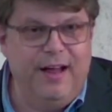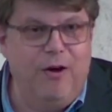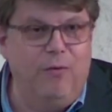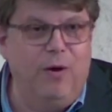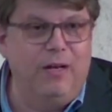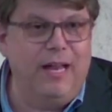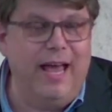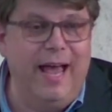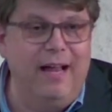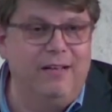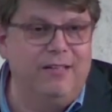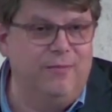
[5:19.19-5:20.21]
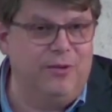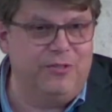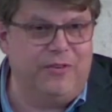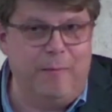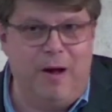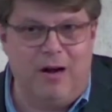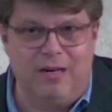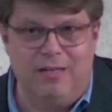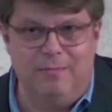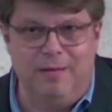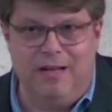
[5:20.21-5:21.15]
Now, what else was
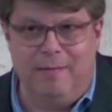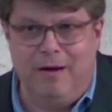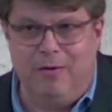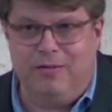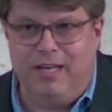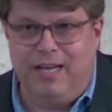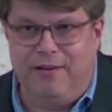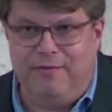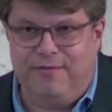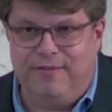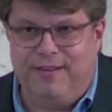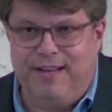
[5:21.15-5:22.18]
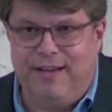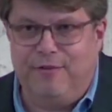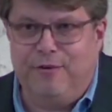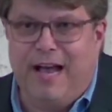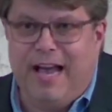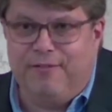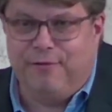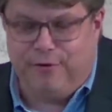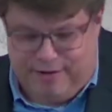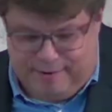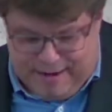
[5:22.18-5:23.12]
remarkable about Eve? Have you guys
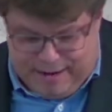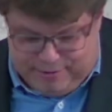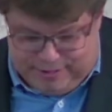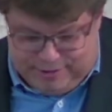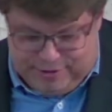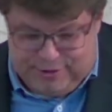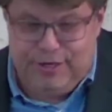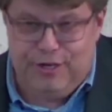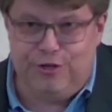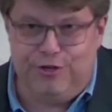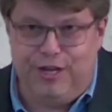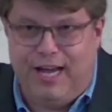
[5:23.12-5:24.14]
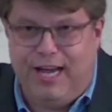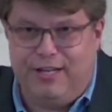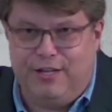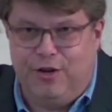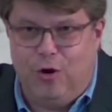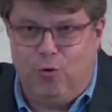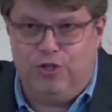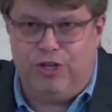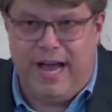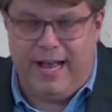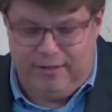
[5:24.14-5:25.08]
thought about it? She had no
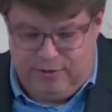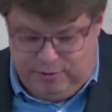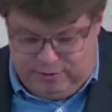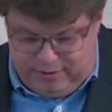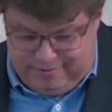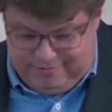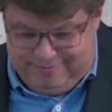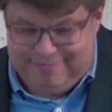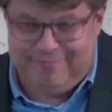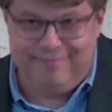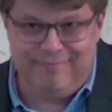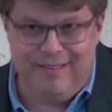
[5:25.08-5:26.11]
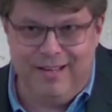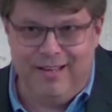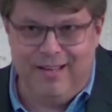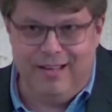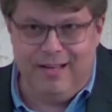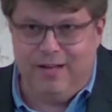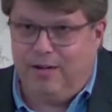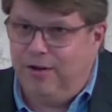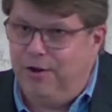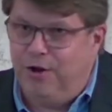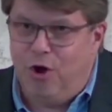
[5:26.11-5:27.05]
childhood,
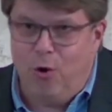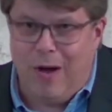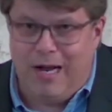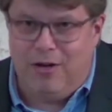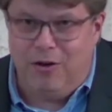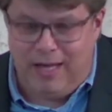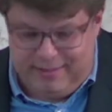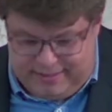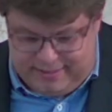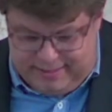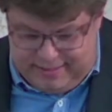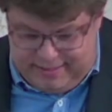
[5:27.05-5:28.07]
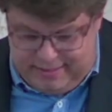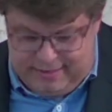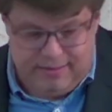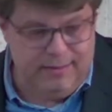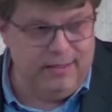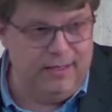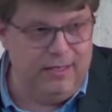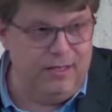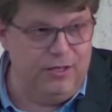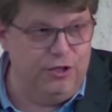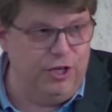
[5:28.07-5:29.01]
no adolescent,
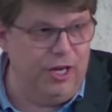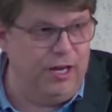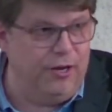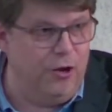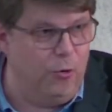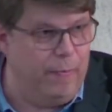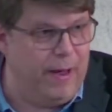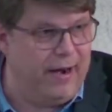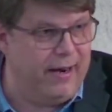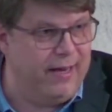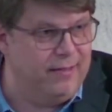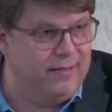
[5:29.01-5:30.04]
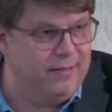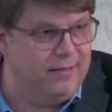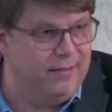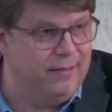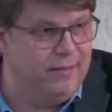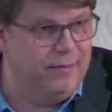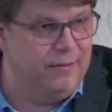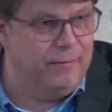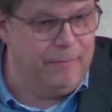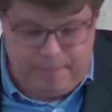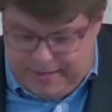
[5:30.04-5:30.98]
she had no parents,
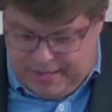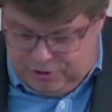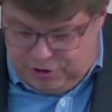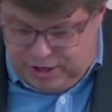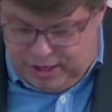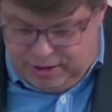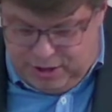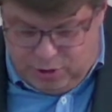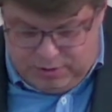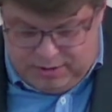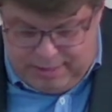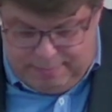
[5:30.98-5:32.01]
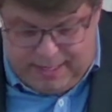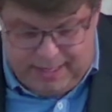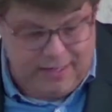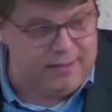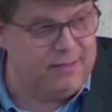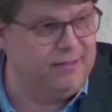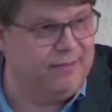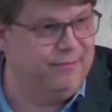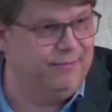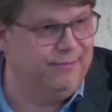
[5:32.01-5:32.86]
and she had no siblings.